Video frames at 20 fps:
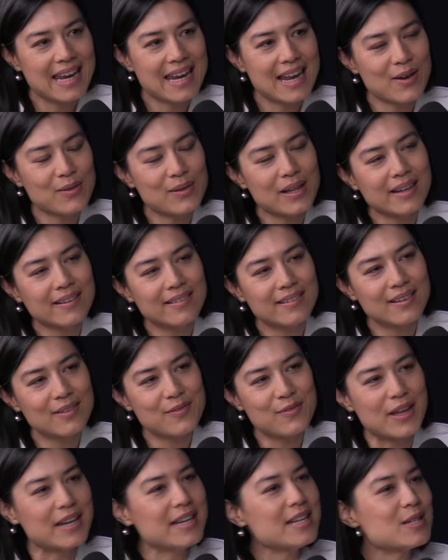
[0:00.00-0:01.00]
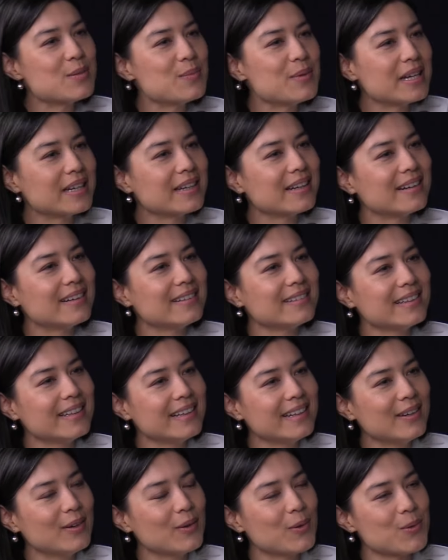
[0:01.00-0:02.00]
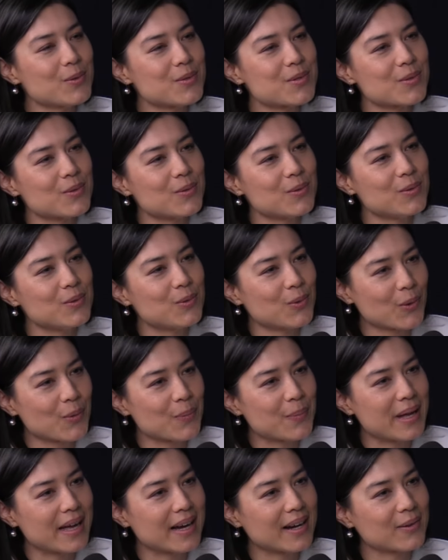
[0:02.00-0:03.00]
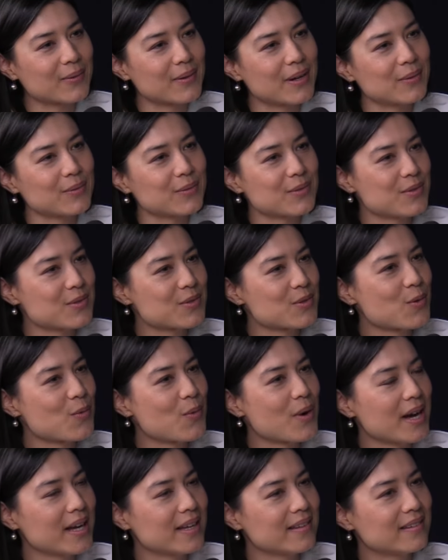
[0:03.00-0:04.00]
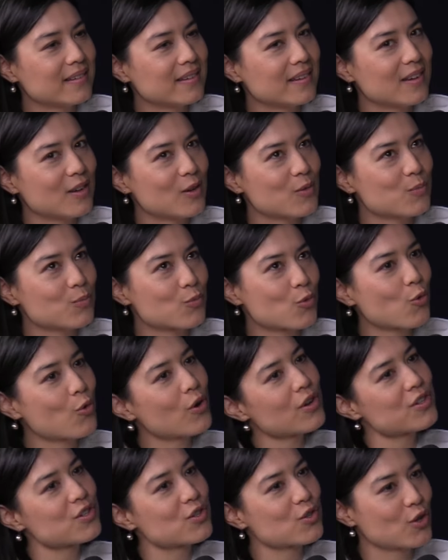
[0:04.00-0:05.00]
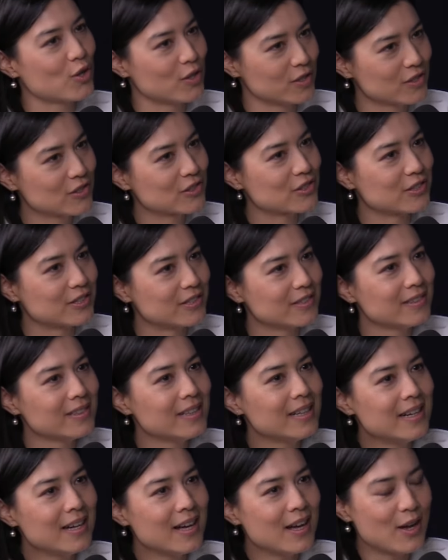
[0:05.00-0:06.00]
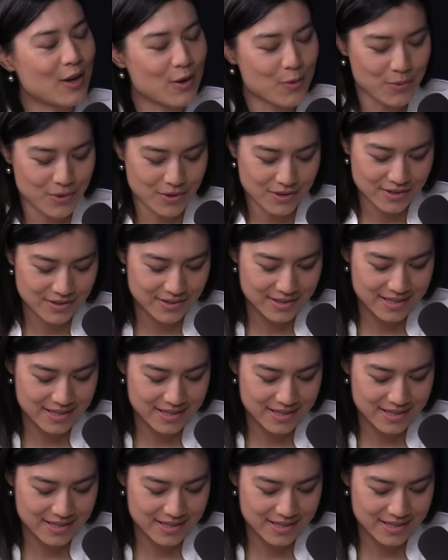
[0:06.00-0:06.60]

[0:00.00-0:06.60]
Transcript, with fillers: now, like the Venice Biennale, also your background is quite um, cross cultural, uh, one